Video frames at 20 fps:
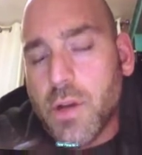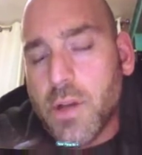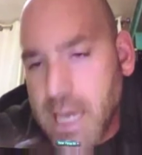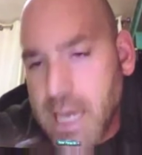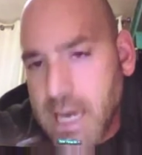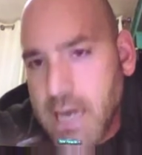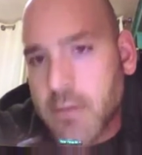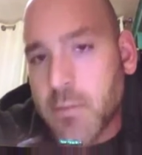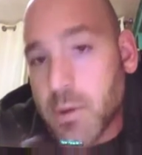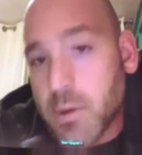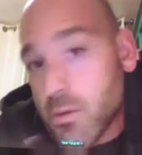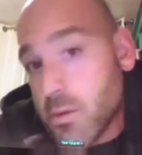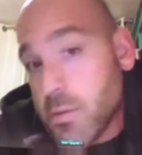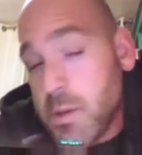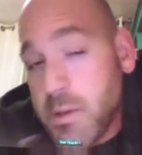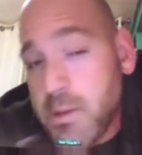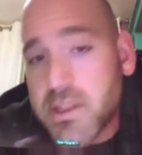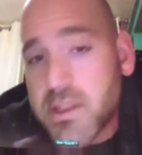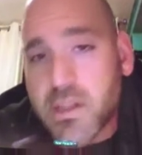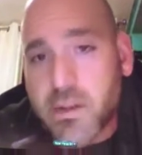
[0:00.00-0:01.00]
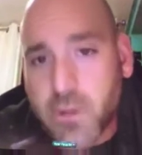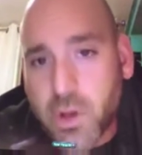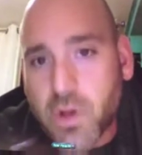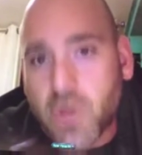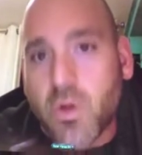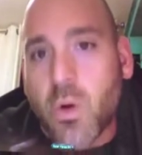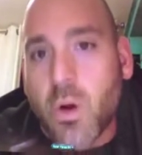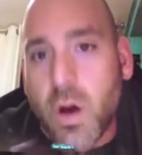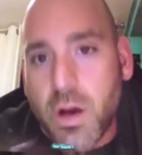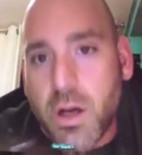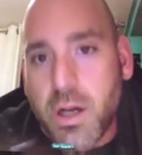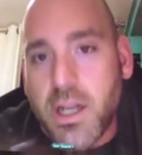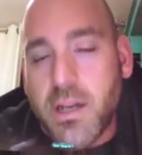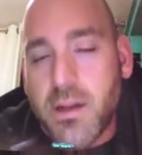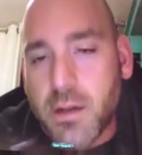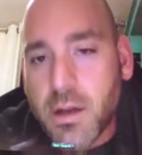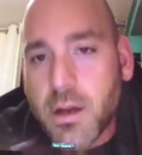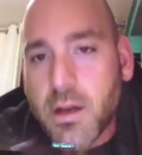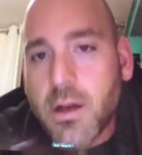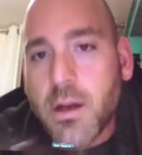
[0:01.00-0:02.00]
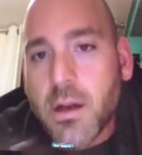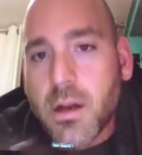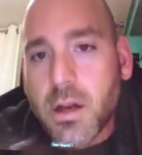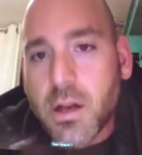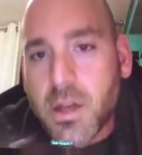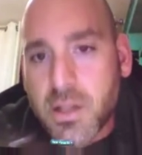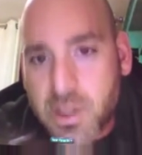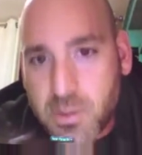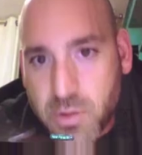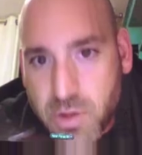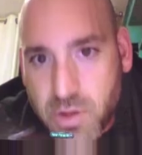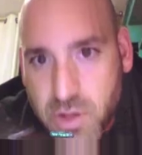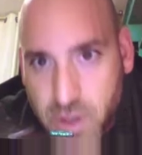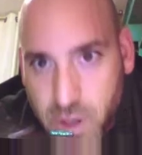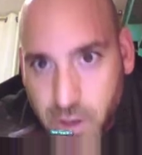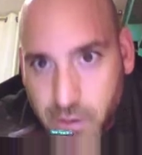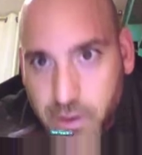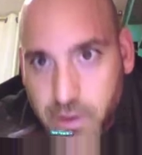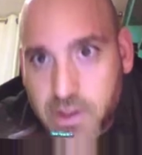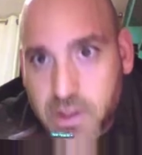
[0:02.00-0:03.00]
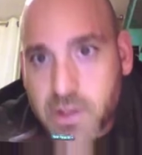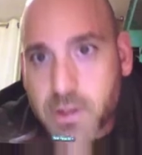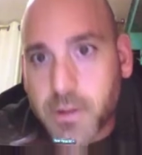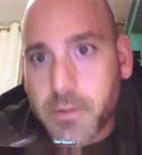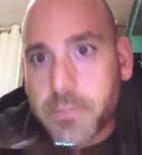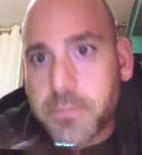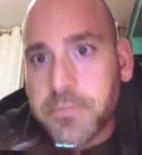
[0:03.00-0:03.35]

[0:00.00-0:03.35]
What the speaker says: Again, I'm going to repeat myself: good quality customer service,